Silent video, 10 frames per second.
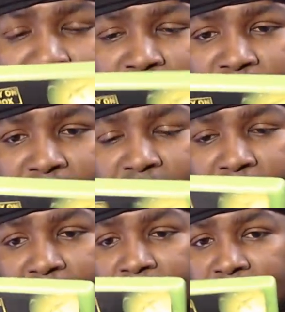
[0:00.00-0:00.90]
definitely
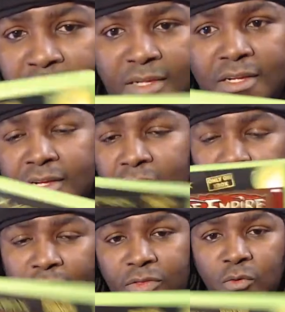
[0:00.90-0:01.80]
gonna
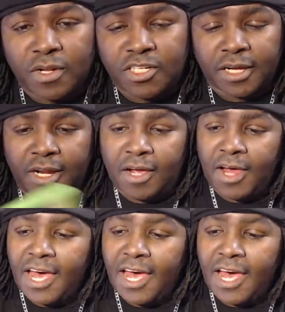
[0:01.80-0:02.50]
run through it and check it out.